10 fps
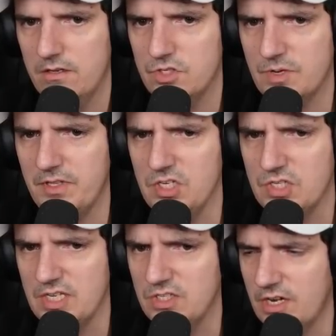Some of
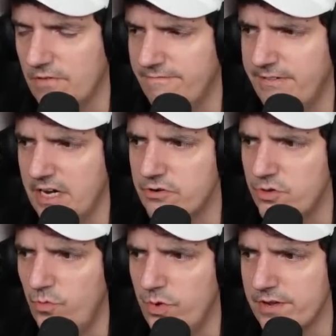these things that are
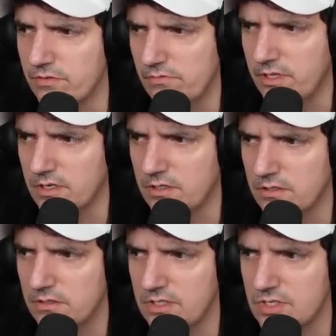very weird
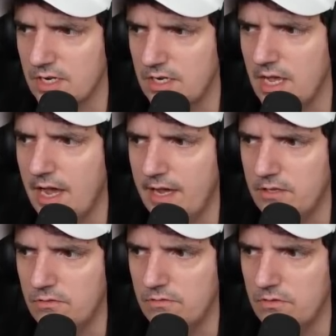little... It's like,
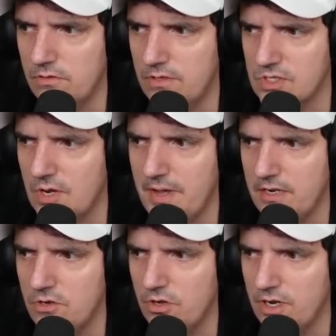yeah, this
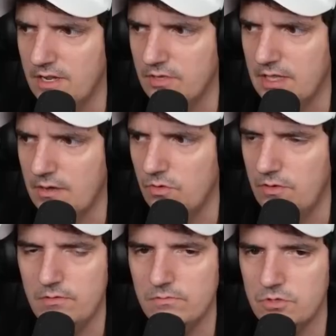command you couldn't give it.
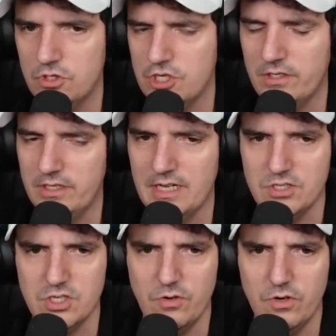Shit like that's
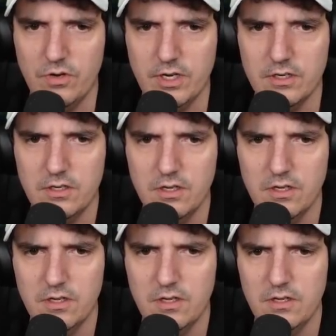so annoying.
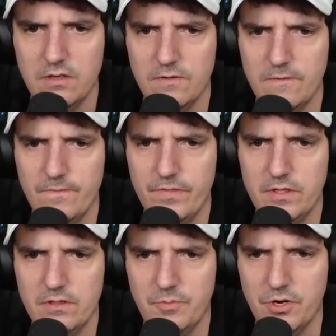
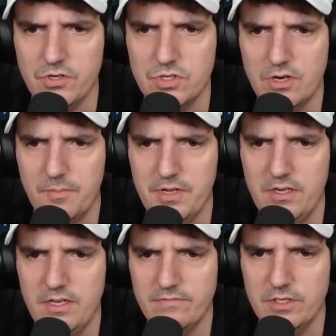Liberators cannot be
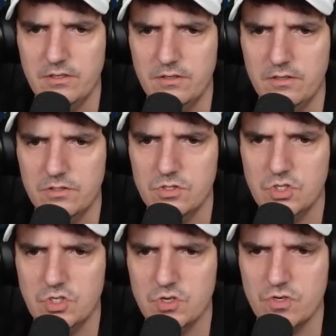given
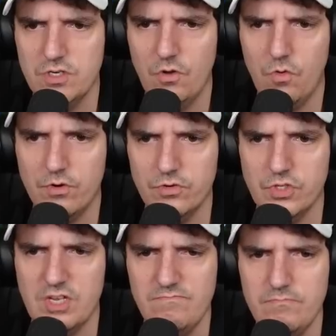certain orders
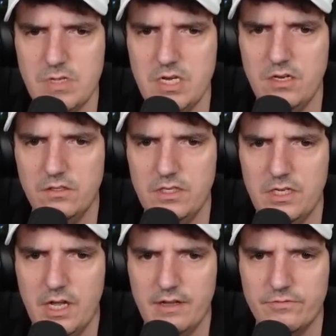immediately
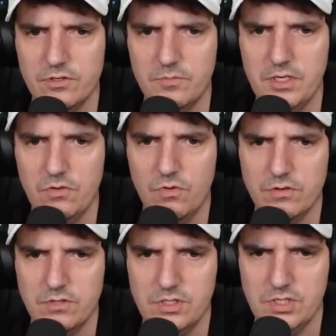after being
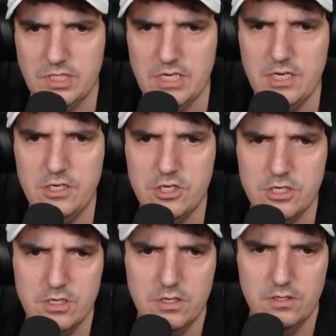ordered to siege.
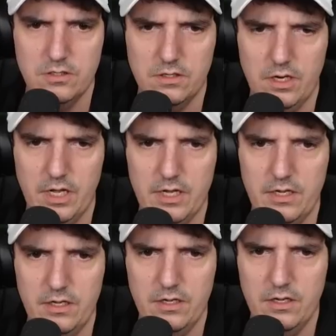Okay.